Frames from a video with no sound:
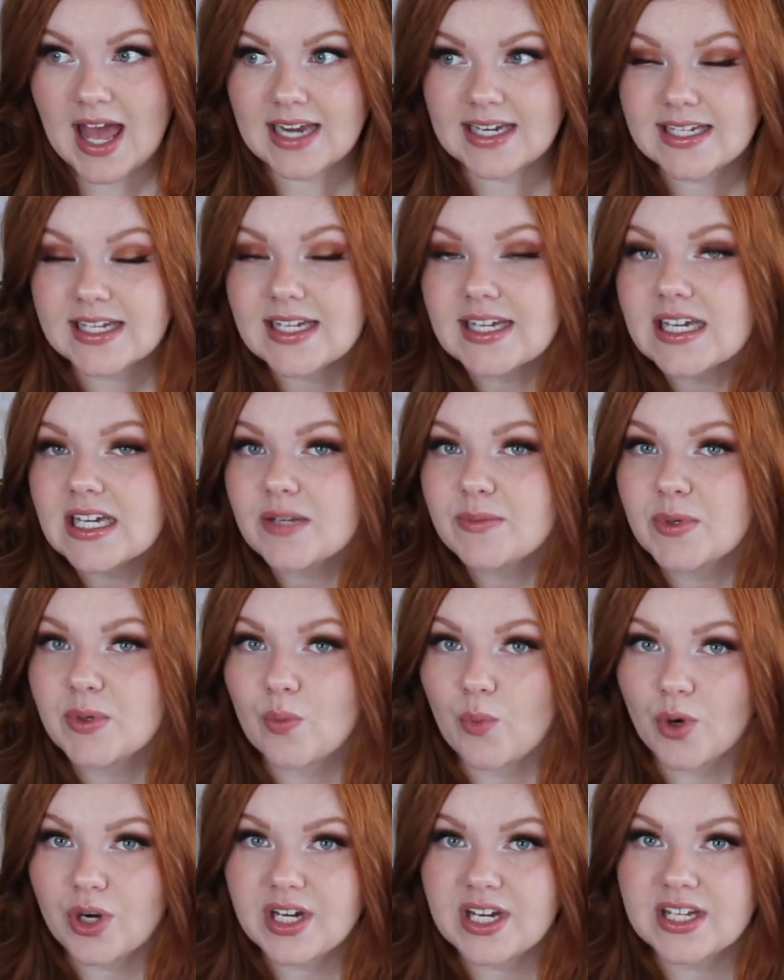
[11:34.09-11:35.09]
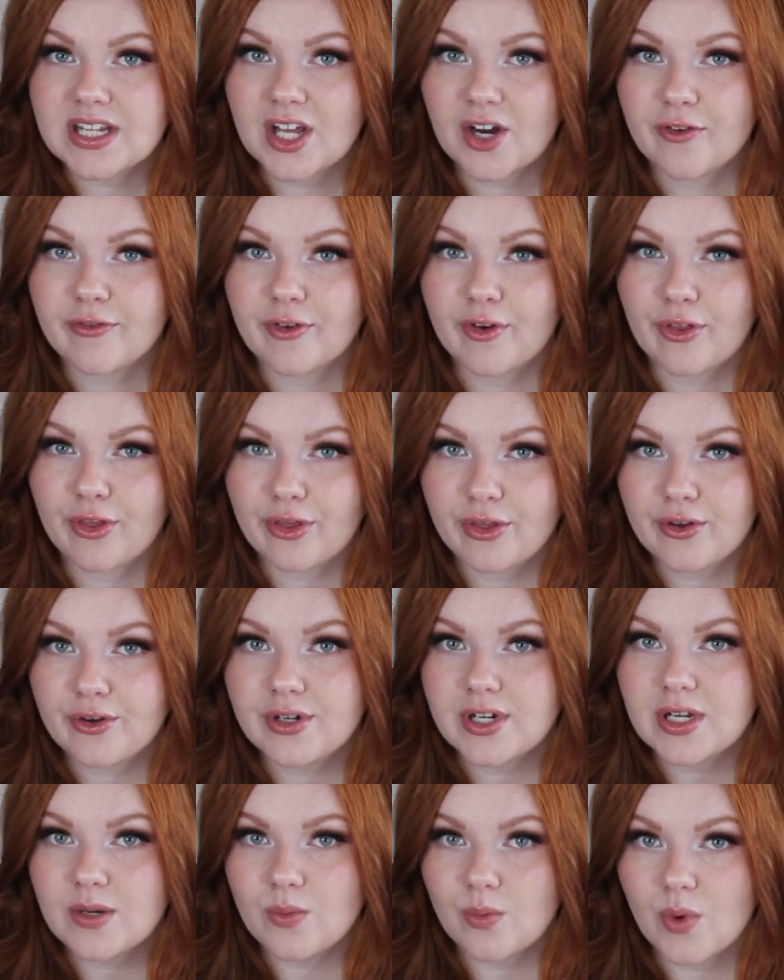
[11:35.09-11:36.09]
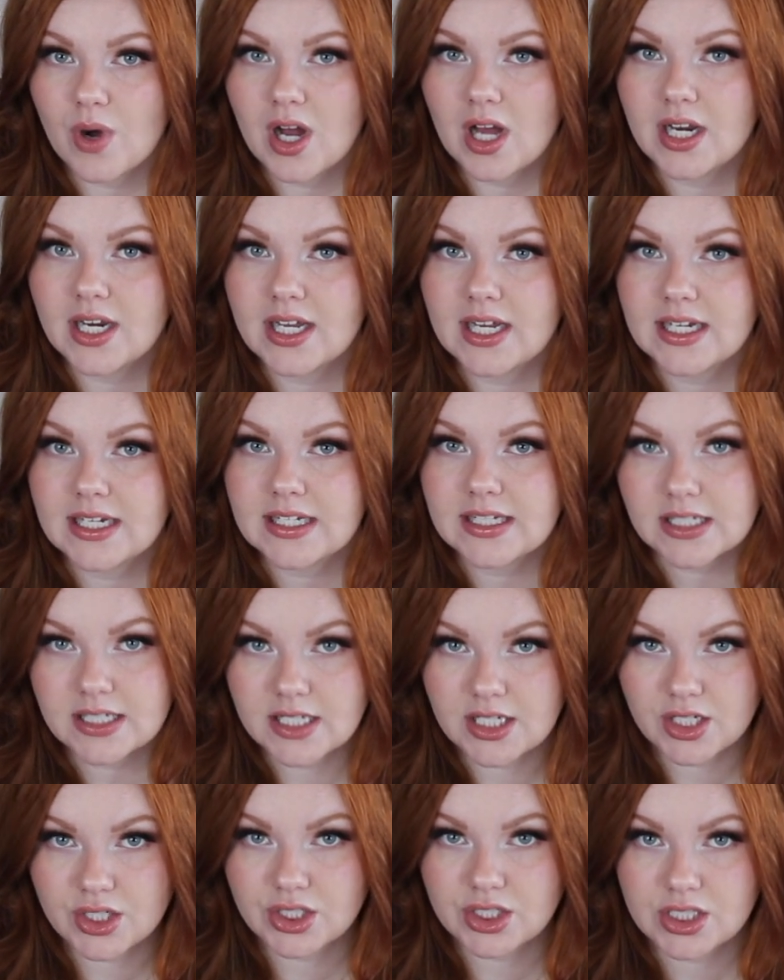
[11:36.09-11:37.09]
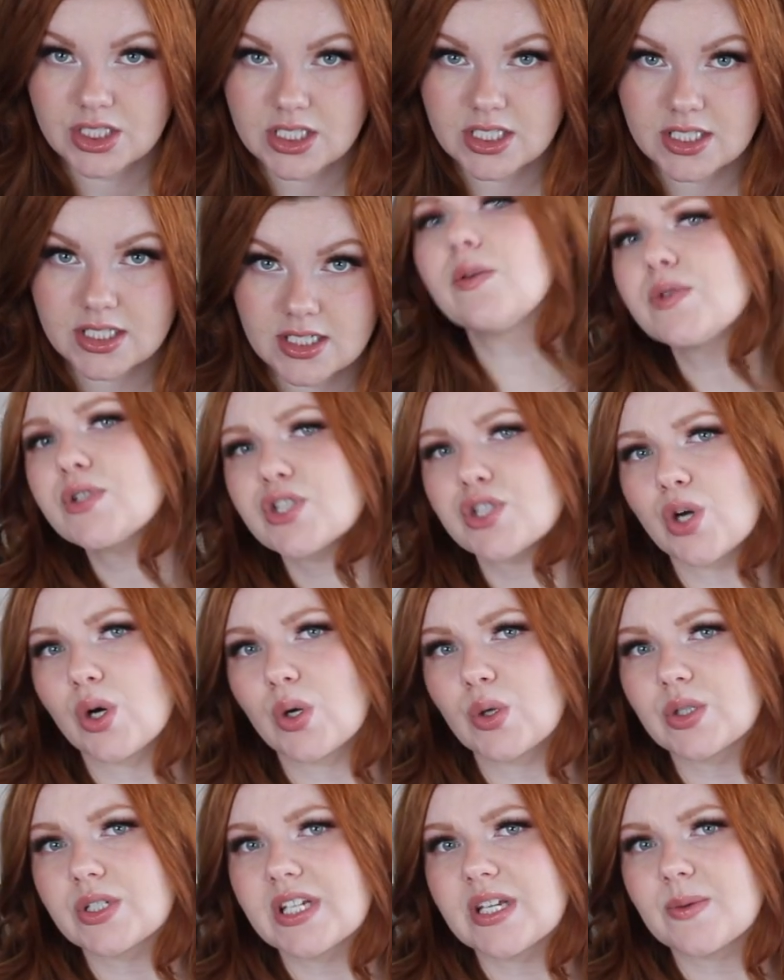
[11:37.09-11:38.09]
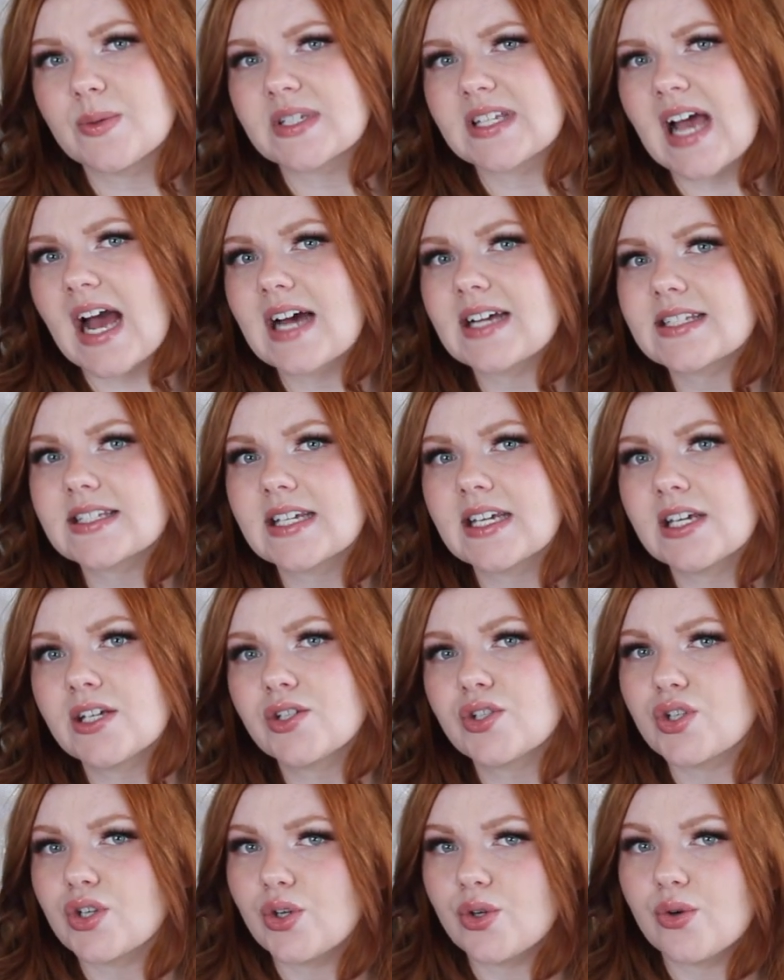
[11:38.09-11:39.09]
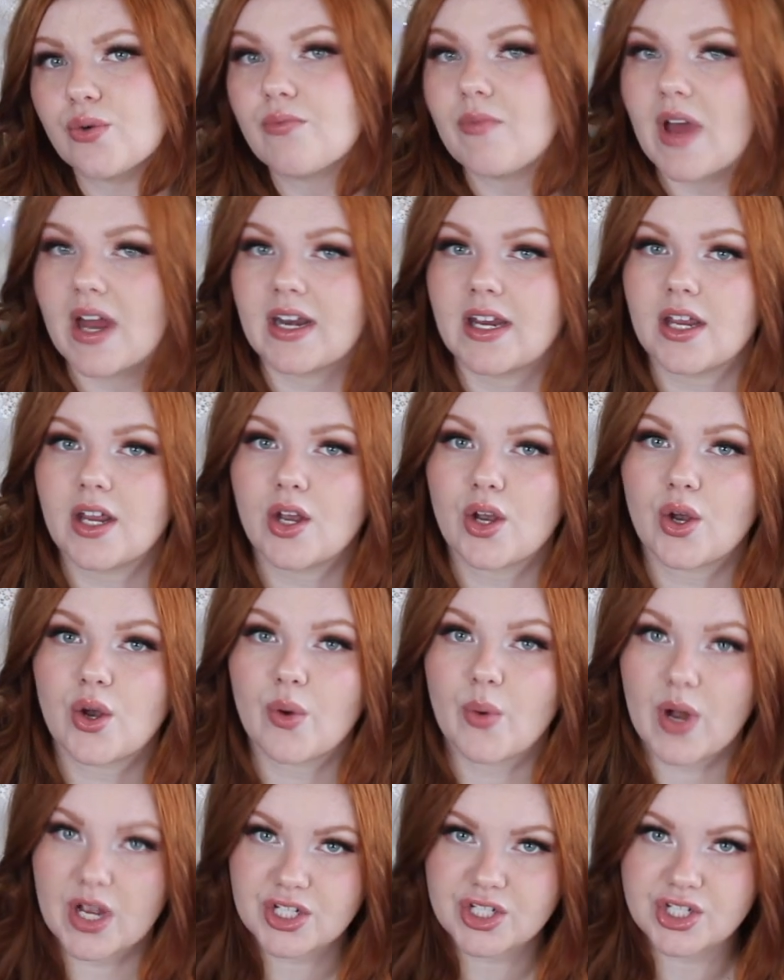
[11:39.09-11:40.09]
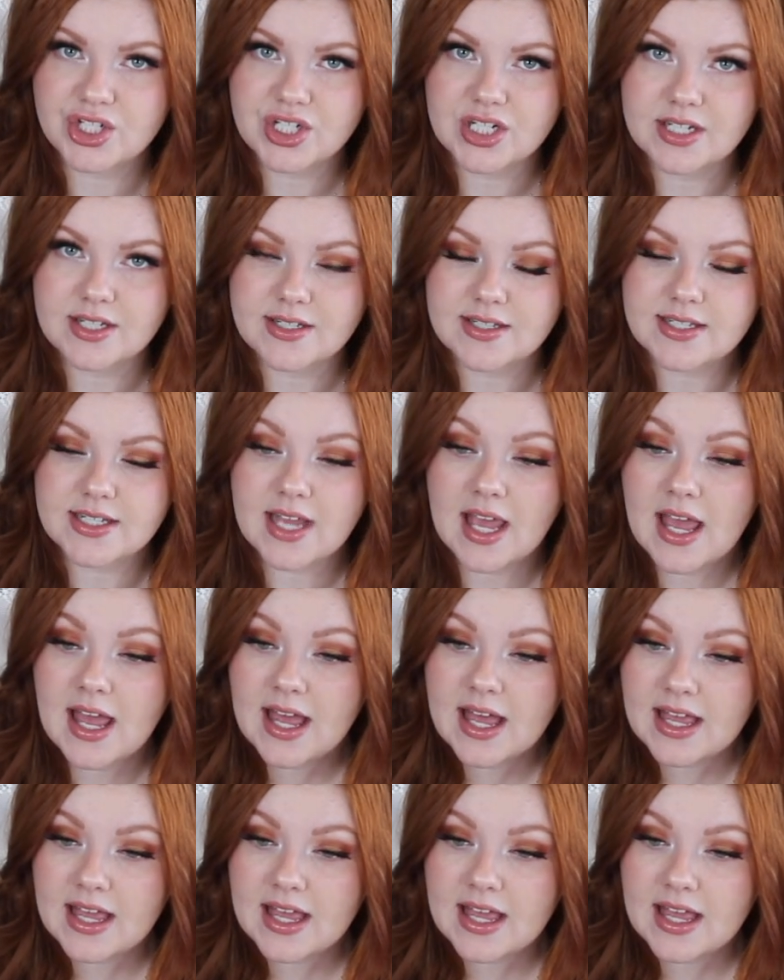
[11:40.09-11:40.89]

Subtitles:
And he had been working there for 31 years. He was told he was asking too many questions.